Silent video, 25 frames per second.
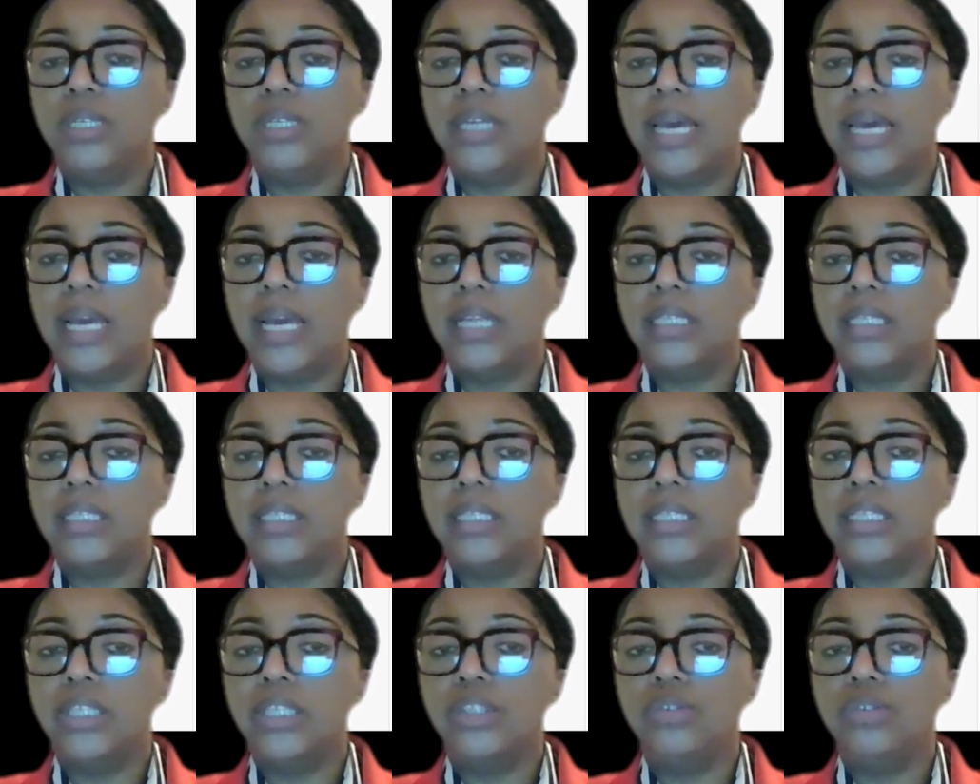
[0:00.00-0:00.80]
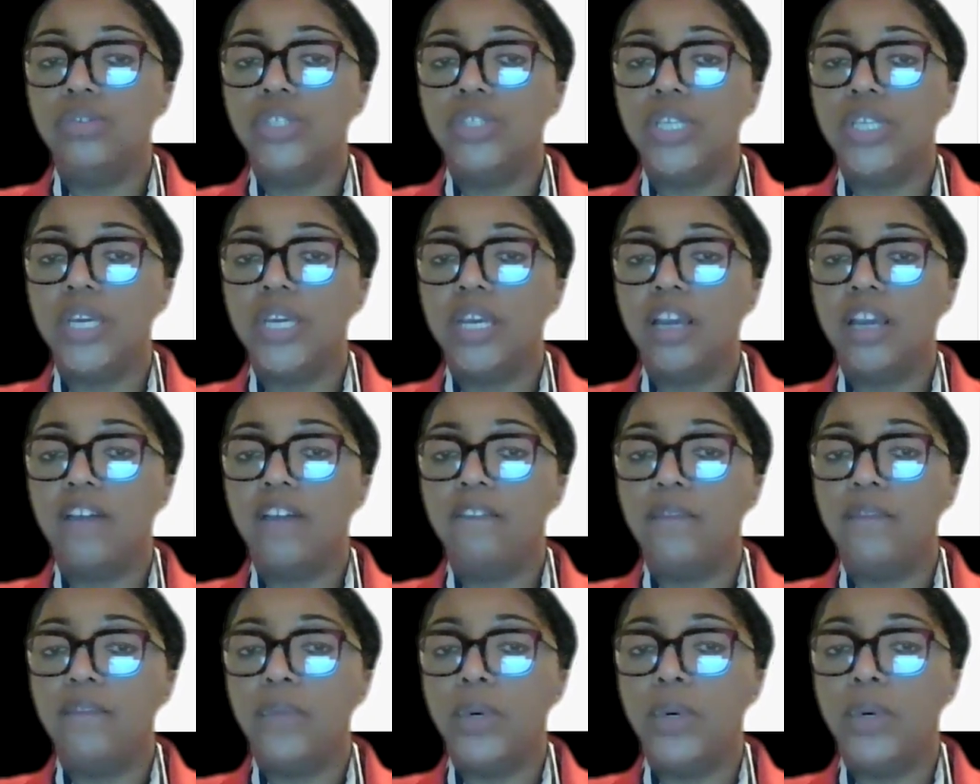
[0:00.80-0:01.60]
analysis to check
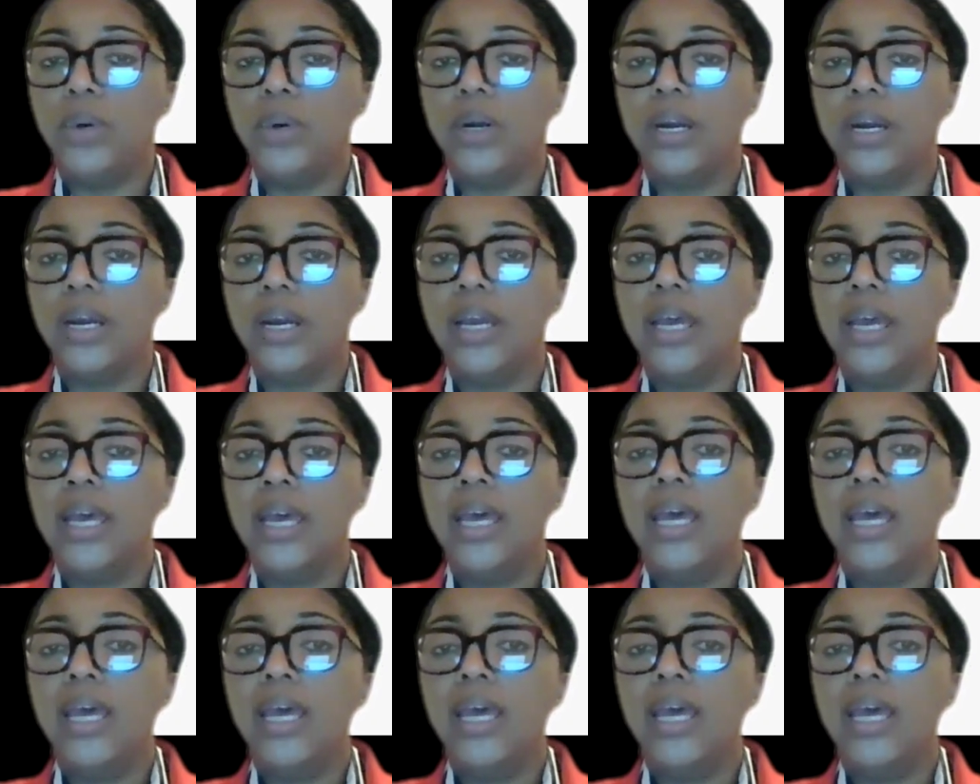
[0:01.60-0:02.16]
for